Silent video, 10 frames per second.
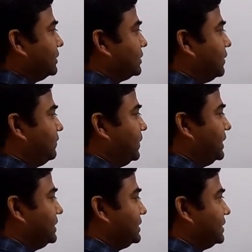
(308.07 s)

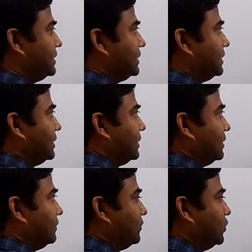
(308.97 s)
surface,
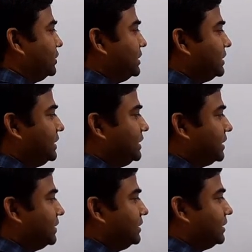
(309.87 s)
for this
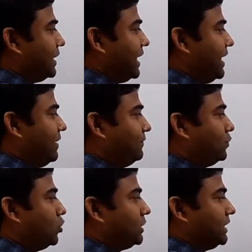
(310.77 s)
region F
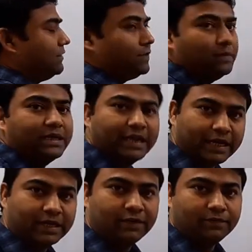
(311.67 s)
dot A will be
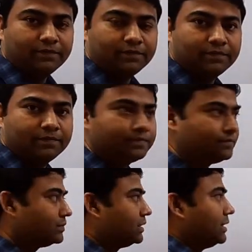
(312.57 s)
negative,
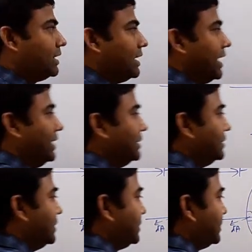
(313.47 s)
and in
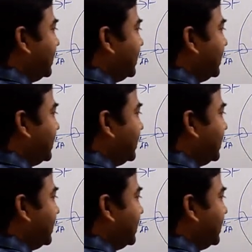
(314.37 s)
this